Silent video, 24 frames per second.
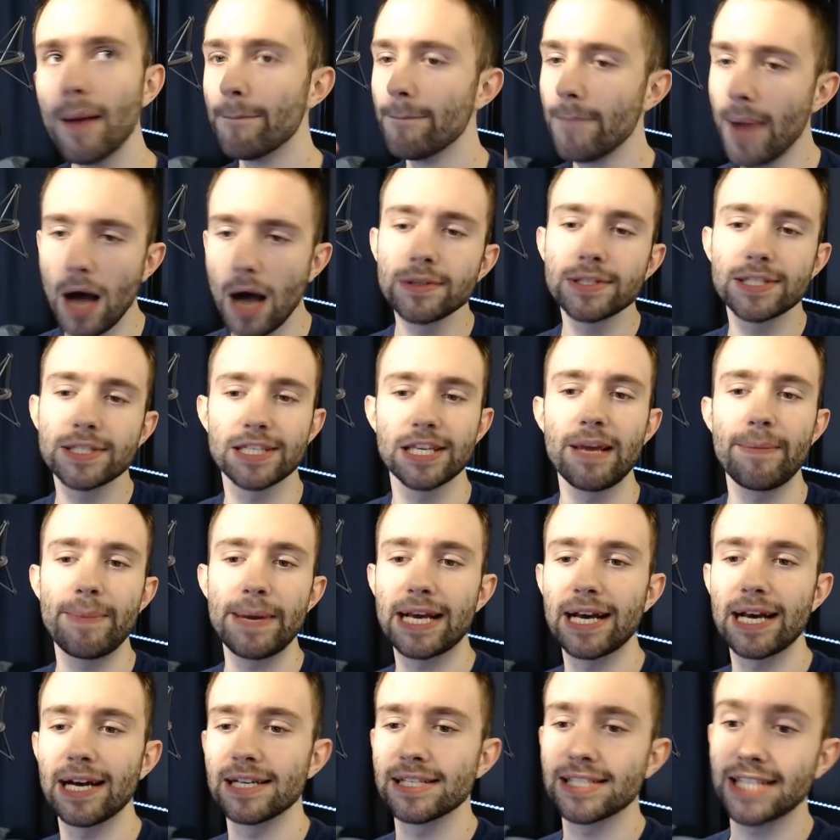Mostly
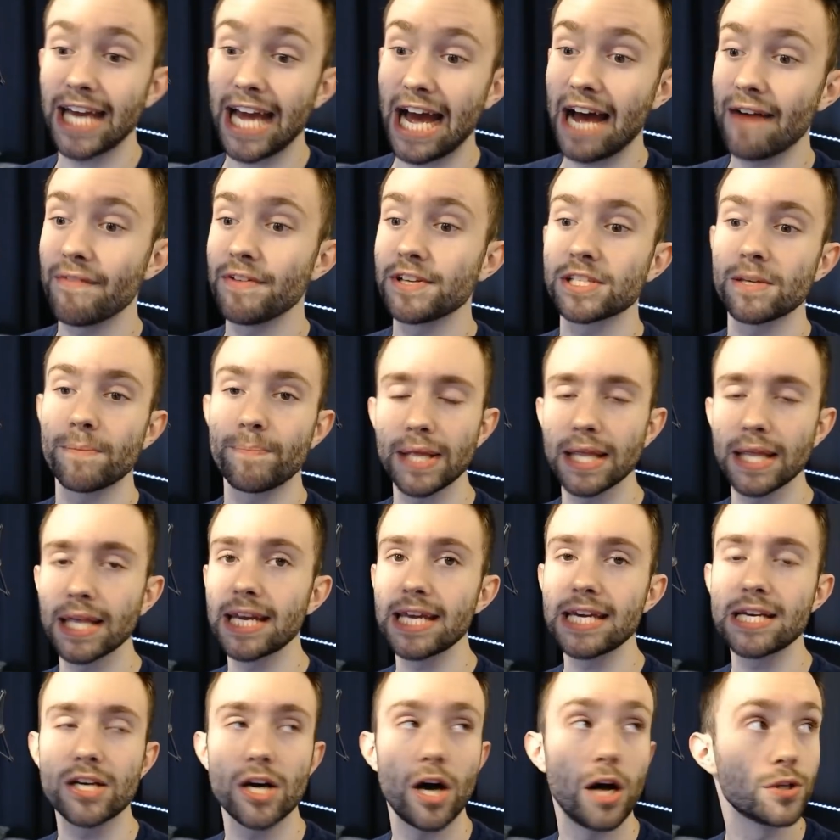because they have this
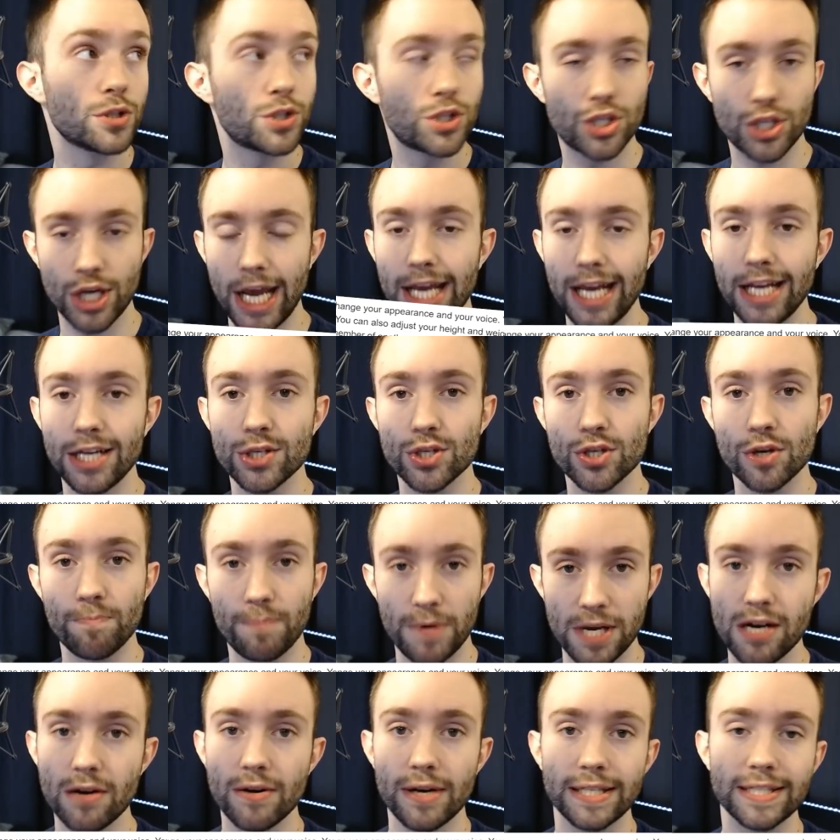ability called Change
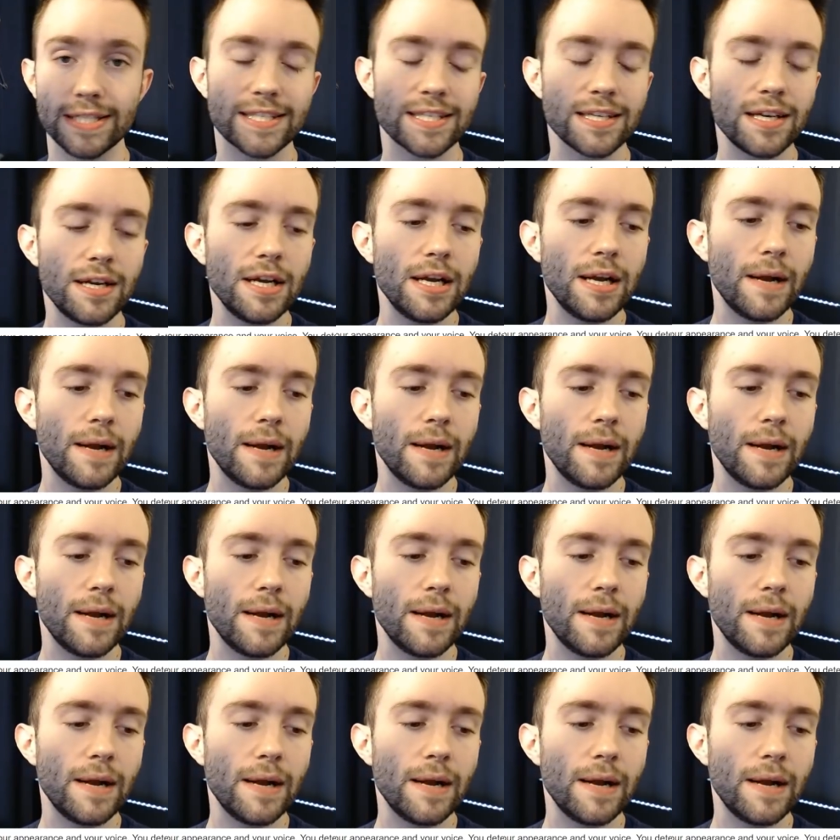Appearance.